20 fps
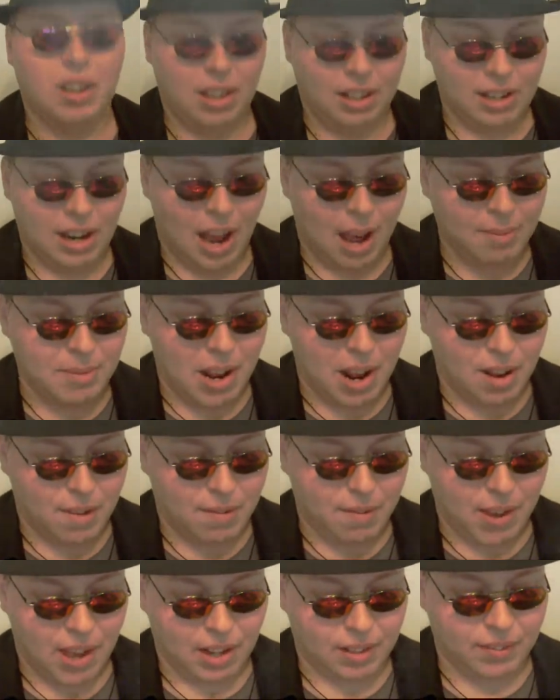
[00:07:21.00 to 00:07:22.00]
Now, I'm not a
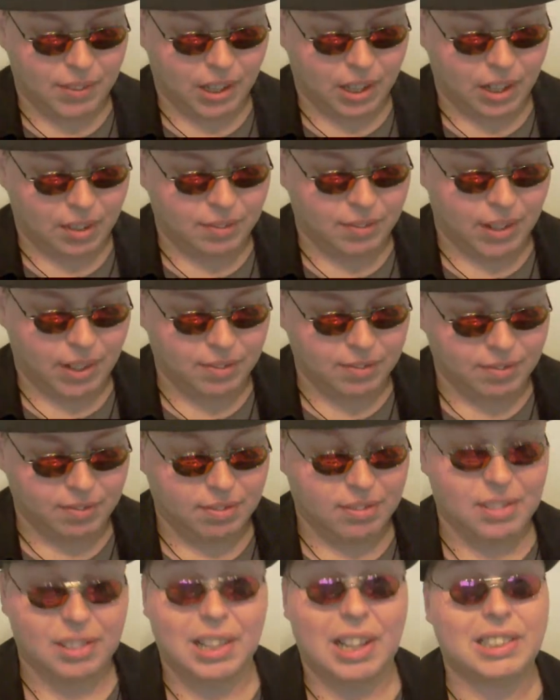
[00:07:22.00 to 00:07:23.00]
fan of big government.
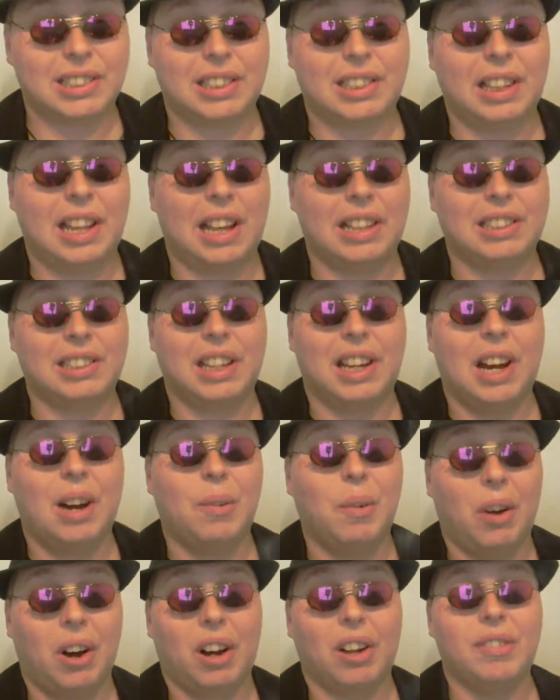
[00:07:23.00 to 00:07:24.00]
That's the last thing I
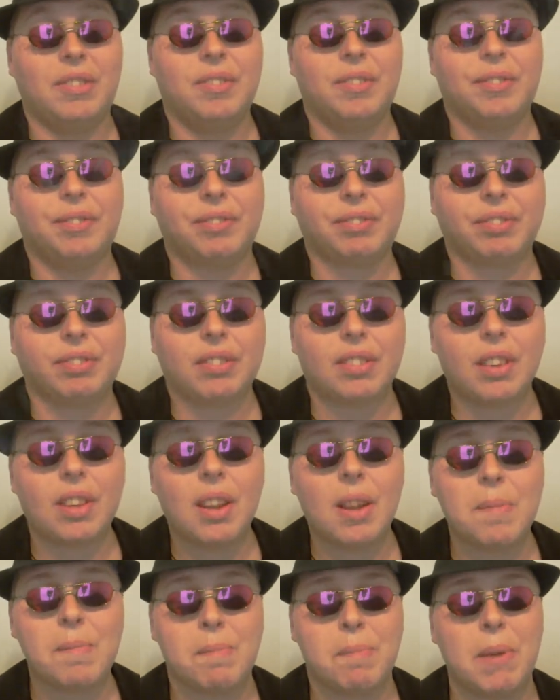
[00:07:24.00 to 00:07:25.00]
want.
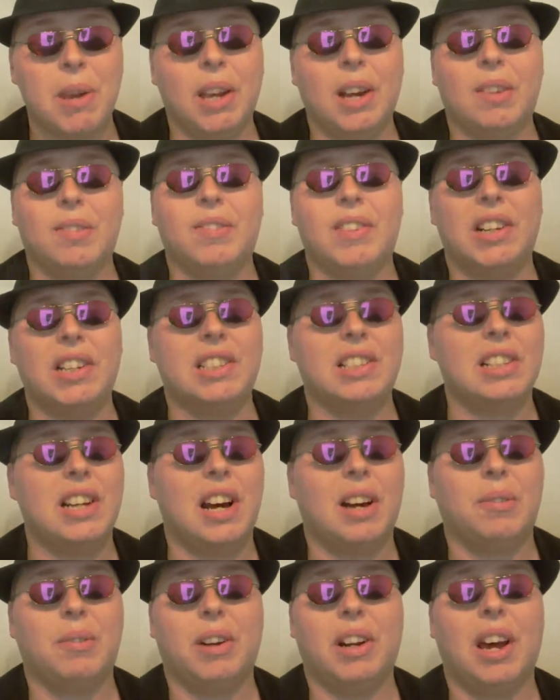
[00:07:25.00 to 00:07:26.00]
Big government is
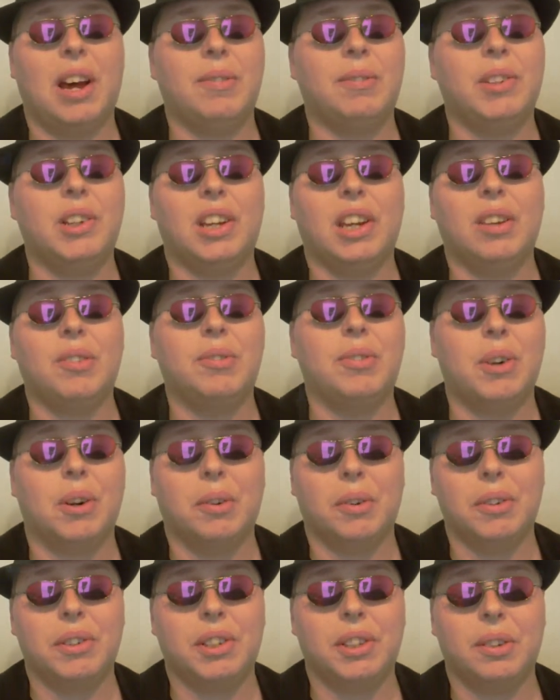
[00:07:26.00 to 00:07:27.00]
not what I'm looking
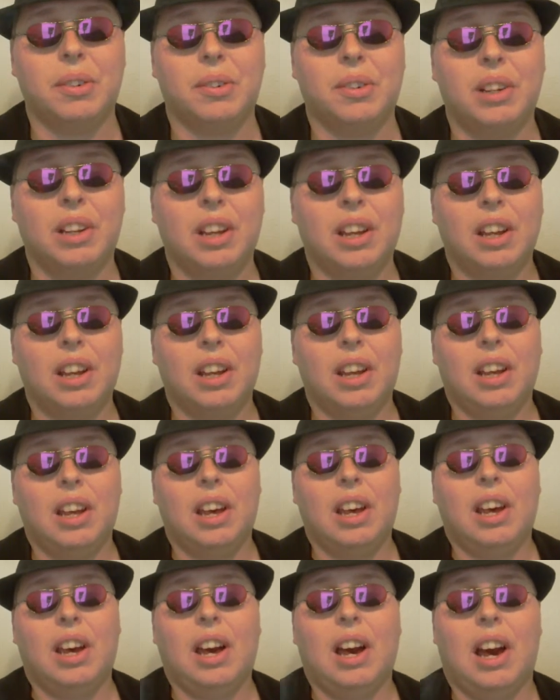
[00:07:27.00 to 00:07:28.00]
forward to.
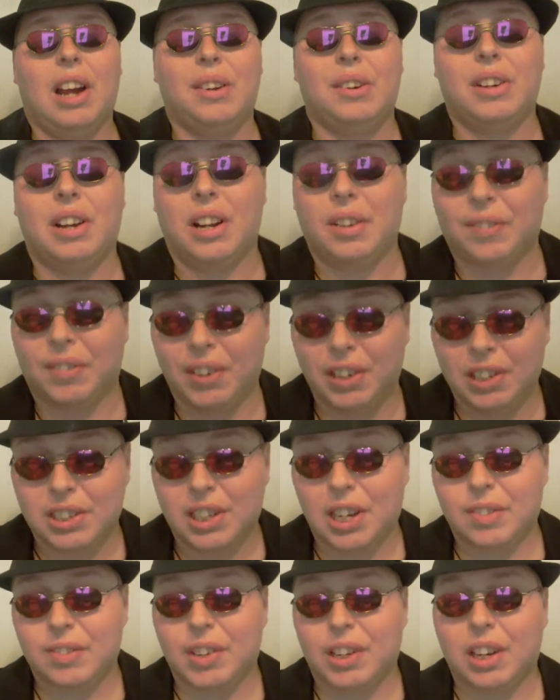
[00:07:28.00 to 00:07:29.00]
I do not
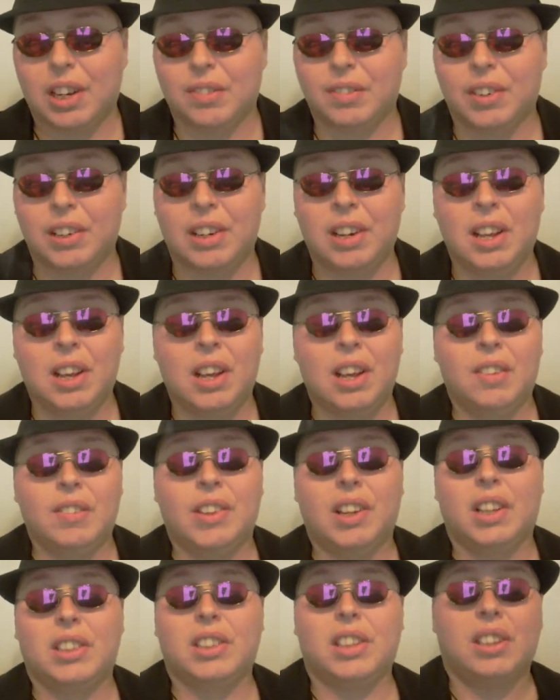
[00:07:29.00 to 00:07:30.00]
appreciate big government
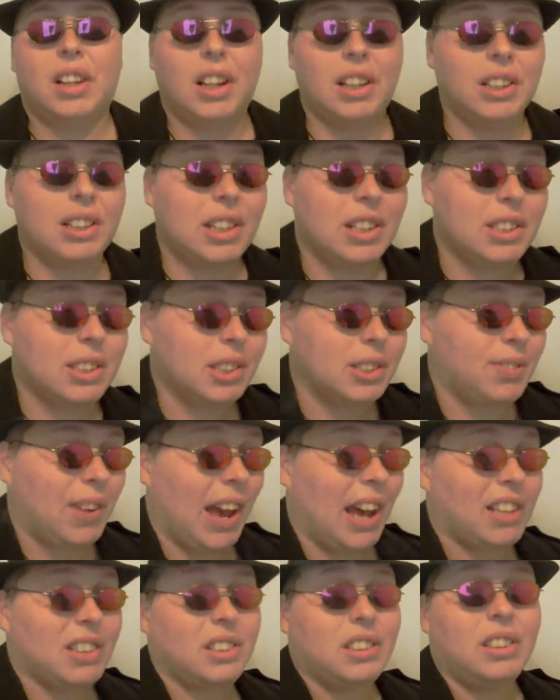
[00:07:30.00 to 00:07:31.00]
because all it does is
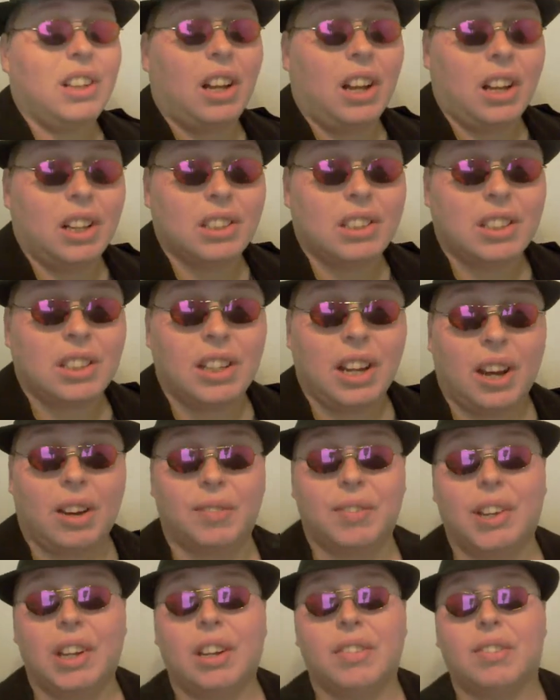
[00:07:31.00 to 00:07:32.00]
pass laws. Now,
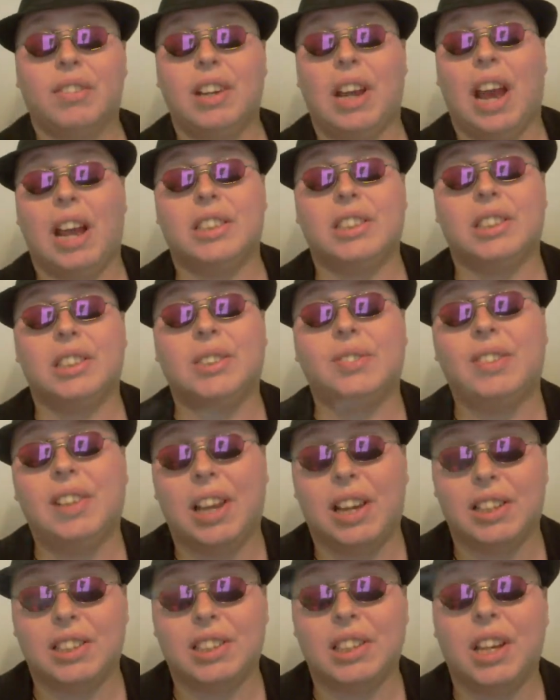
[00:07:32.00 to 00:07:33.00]
big government has its
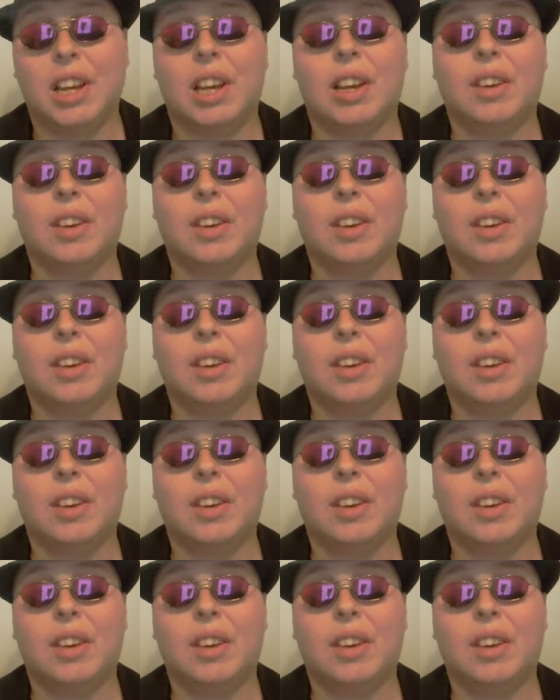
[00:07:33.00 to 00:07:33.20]
place,